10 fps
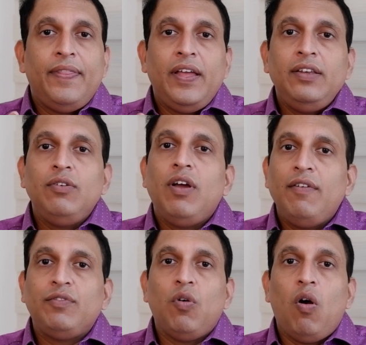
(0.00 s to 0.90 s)
then you
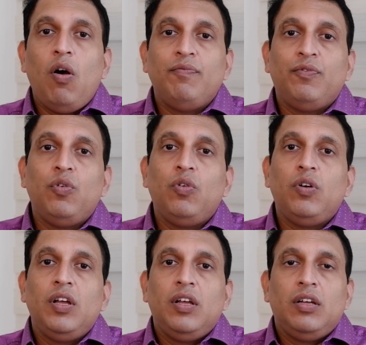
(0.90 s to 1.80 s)
have to opt for